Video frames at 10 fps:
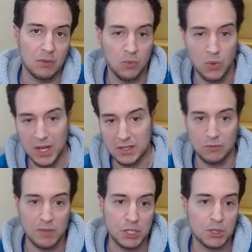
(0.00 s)
ways
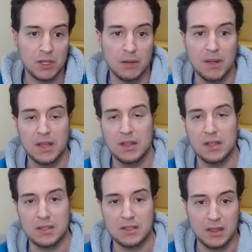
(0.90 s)
of measuring
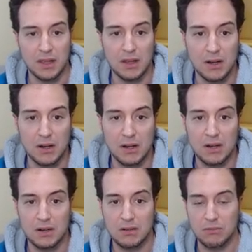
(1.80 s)
is that they
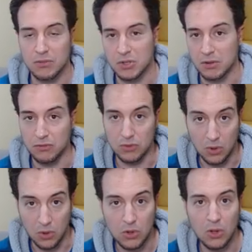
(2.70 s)
are sort of
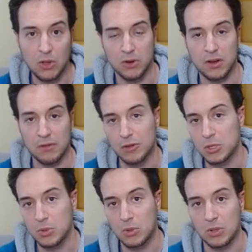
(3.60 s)
local or
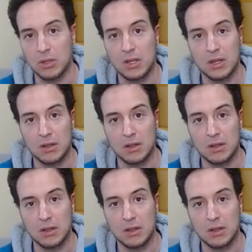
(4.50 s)
individual,